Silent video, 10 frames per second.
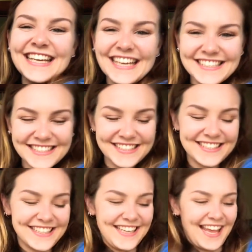And she
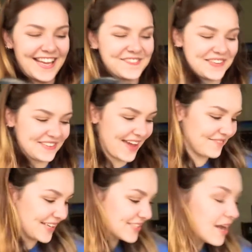doesn't like me that
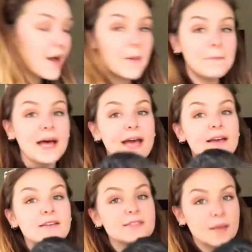much. But
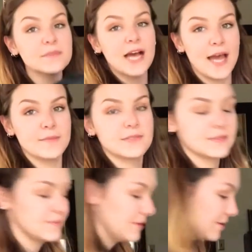sometimes
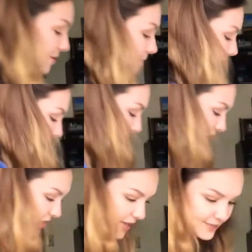
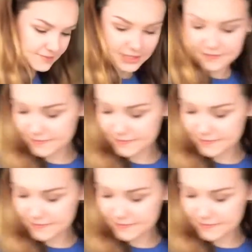she likes me.